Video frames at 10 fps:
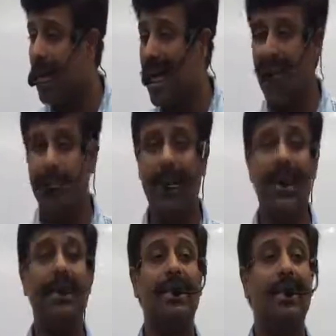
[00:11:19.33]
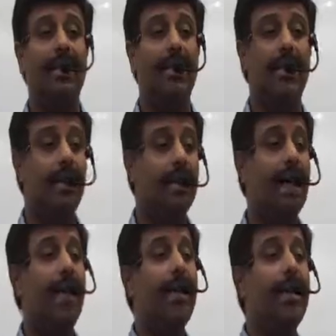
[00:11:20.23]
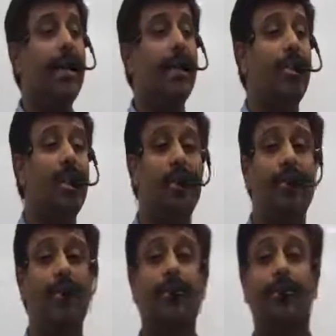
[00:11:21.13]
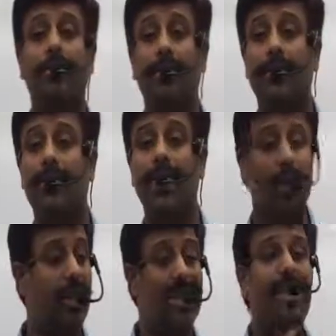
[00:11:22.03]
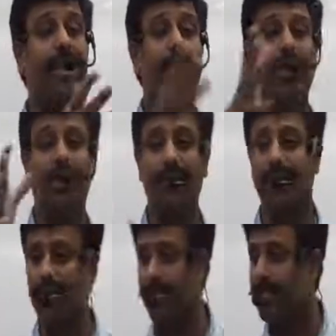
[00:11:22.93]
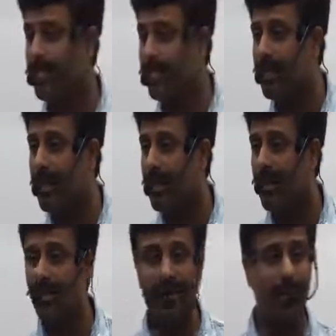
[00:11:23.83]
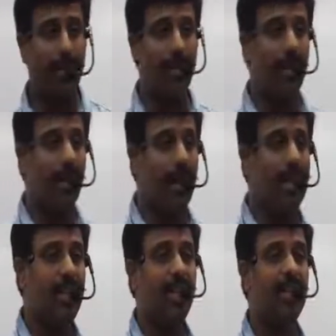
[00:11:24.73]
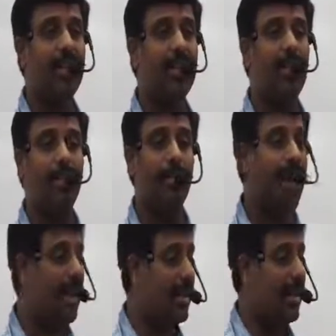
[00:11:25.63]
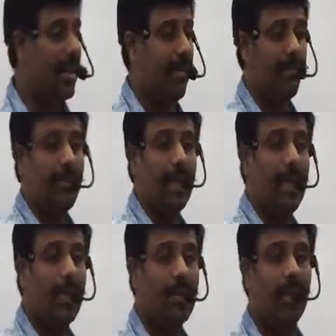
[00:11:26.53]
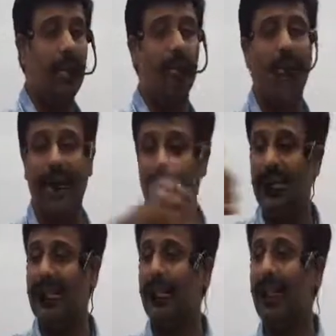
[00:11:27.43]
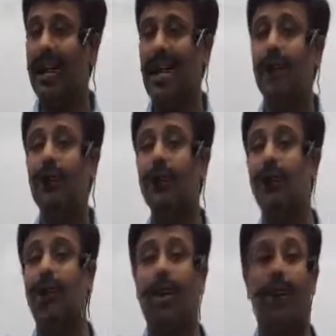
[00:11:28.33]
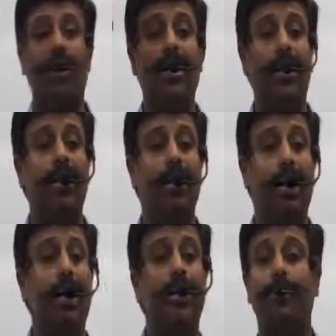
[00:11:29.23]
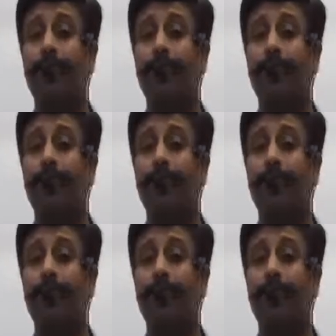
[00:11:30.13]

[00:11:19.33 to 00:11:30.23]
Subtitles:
I place 90 chips. So 70 chips, with each of the chip bearing the name Darshan, Ved, Simran, and so on up till Yani.